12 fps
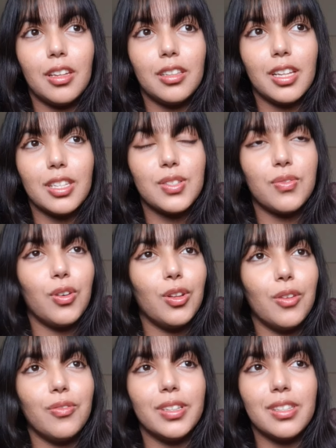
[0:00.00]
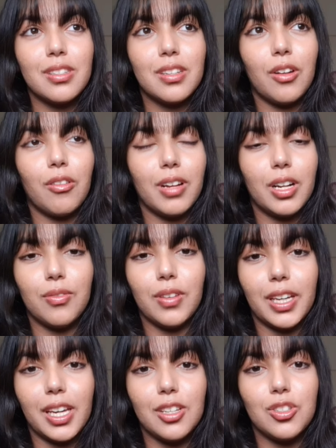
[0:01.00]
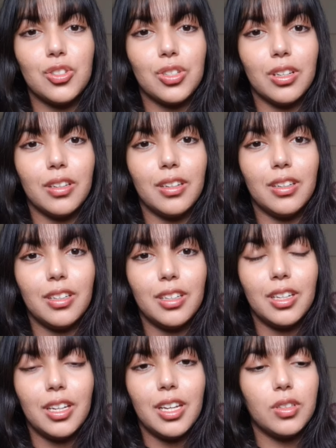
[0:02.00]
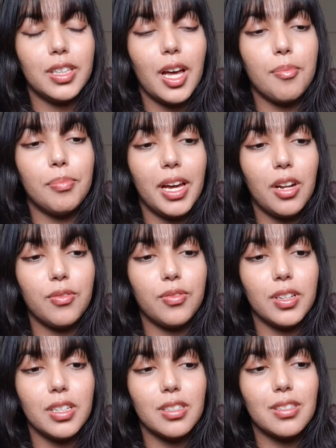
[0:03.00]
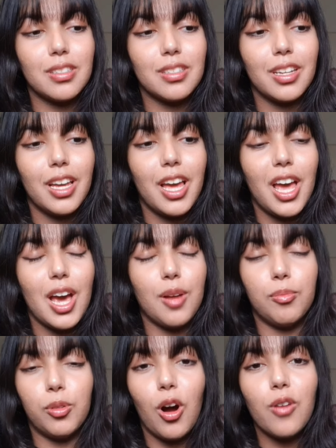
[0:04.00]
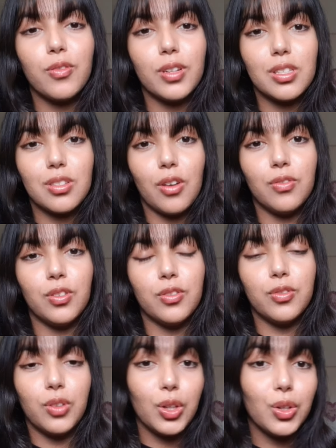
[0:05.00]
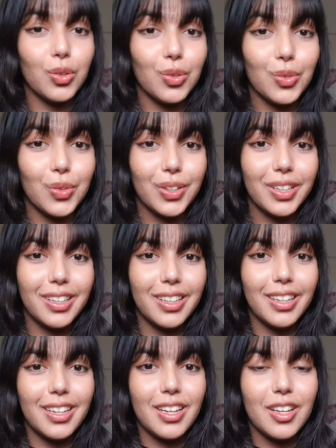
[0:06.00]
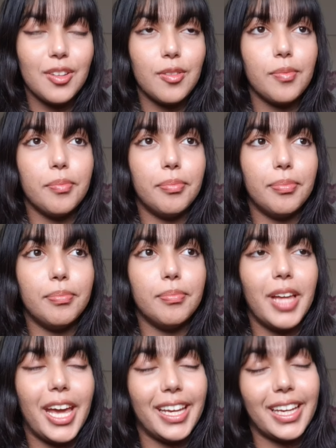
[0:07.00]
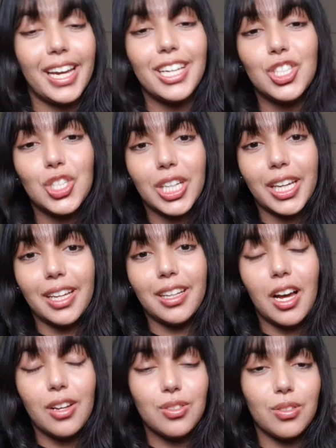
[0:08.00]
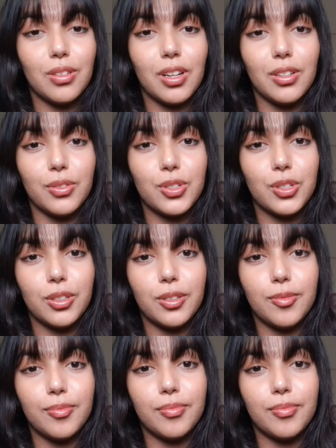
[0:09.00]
that's full of instant gratification that benefits and profits off of you engaging in hustle culture.